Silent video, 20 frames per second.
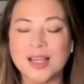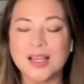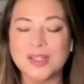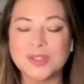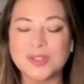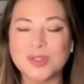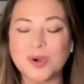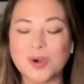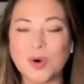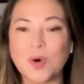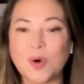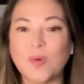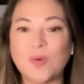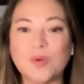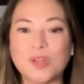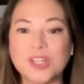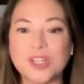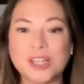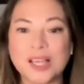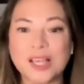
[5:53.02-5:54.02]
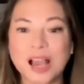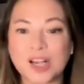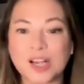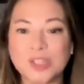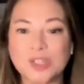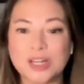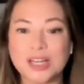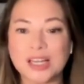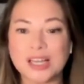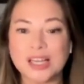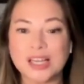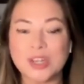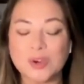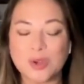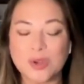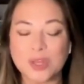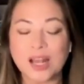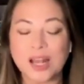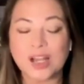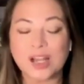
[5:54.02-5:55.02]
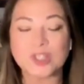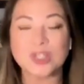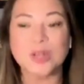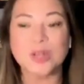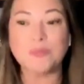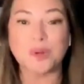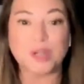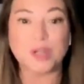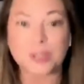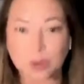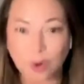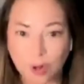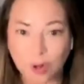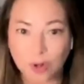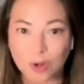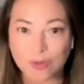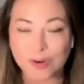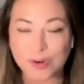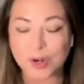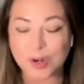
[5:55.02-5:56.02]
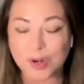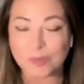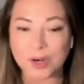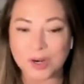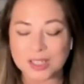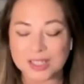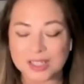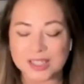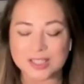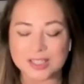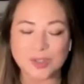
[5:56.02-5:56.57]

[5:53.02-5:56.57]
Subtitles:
So you can actually put it all over your body.